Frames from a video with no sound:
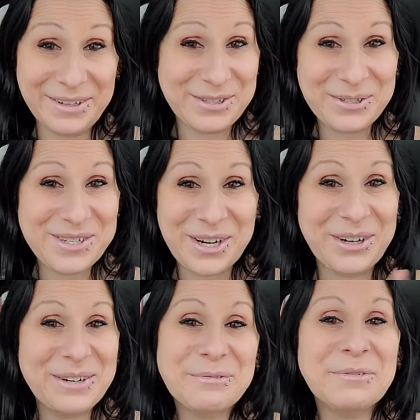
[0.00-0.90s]
they're still
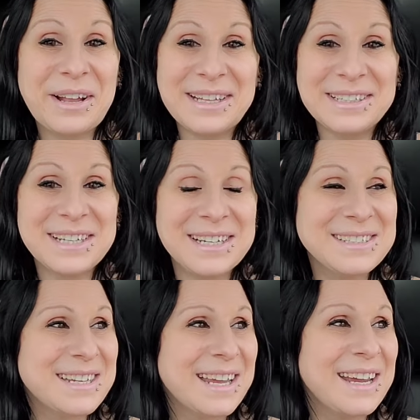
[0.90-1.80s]
decorated for
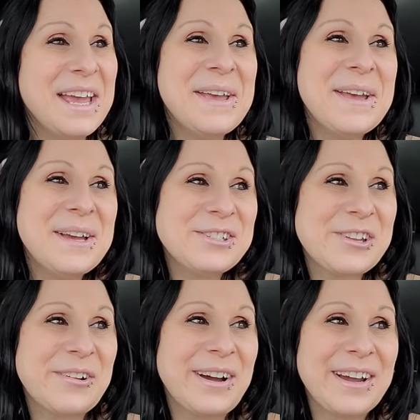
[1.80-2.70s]
Valentine's Day.
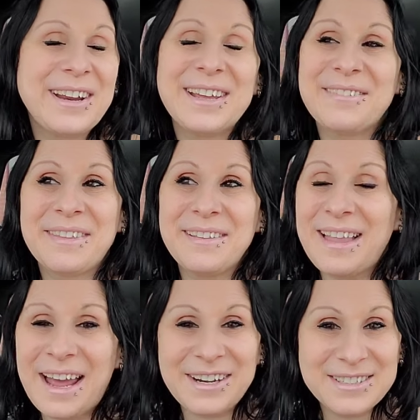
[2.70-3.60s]
So I got to get the
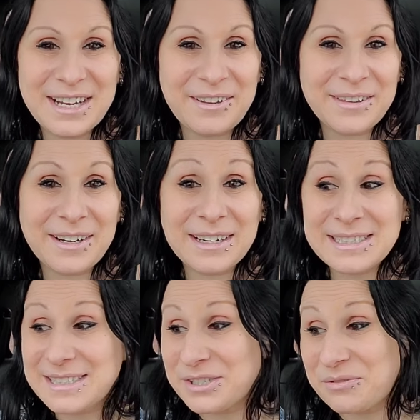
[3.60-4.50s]
ladder down there.
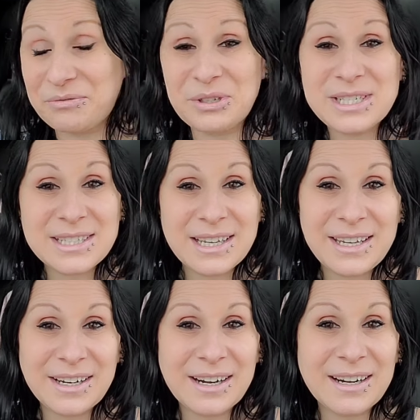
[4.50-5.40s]
It's still freezing
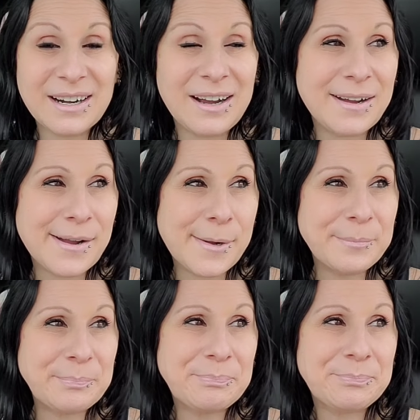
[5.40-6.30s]
here,
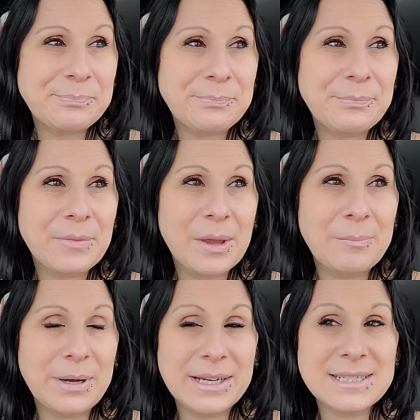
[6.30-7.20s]
um,
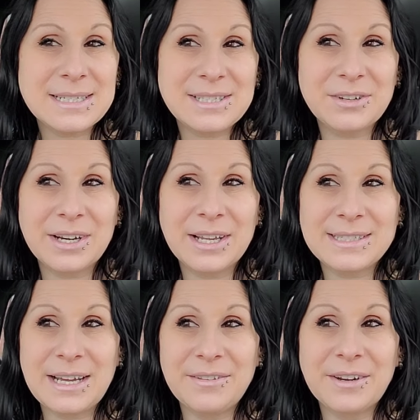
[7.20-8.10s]
but I still got to
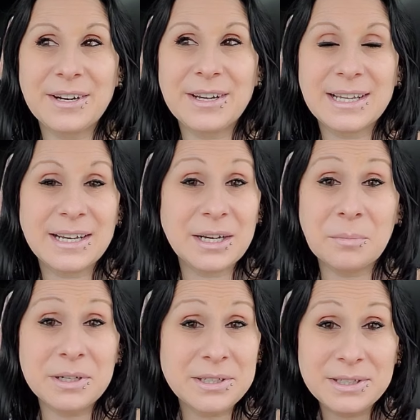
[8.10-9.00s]
get down there. I got to get
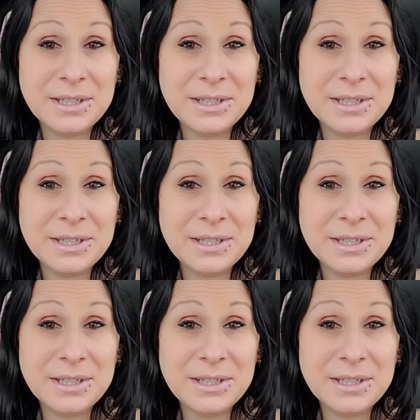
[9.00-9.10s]
them